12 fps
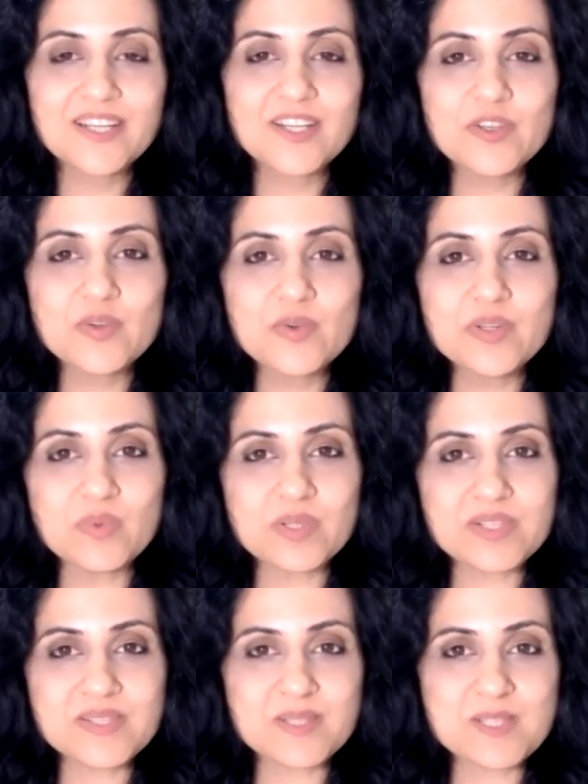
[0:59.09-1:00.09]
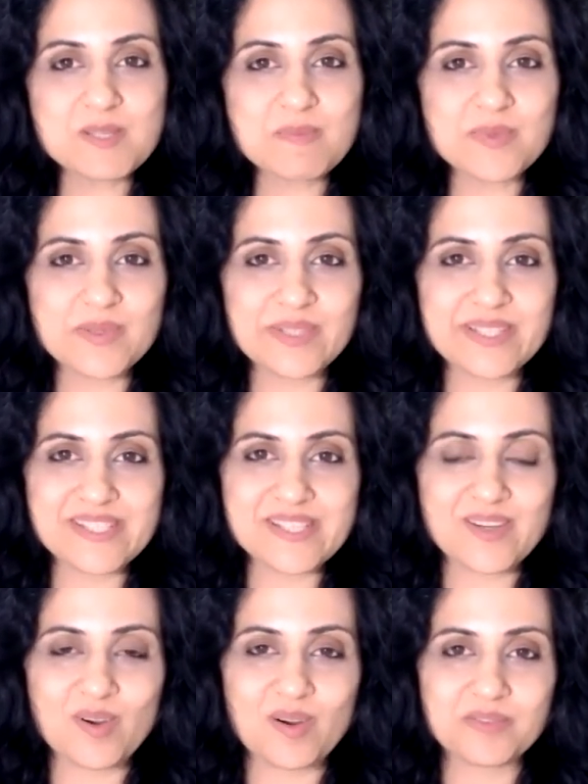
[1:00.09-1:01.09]
universal spirit
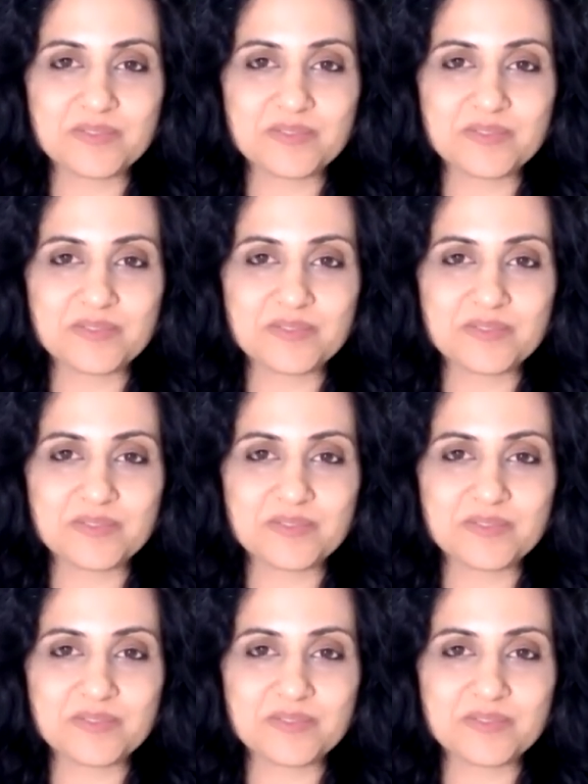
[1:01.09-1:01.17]
of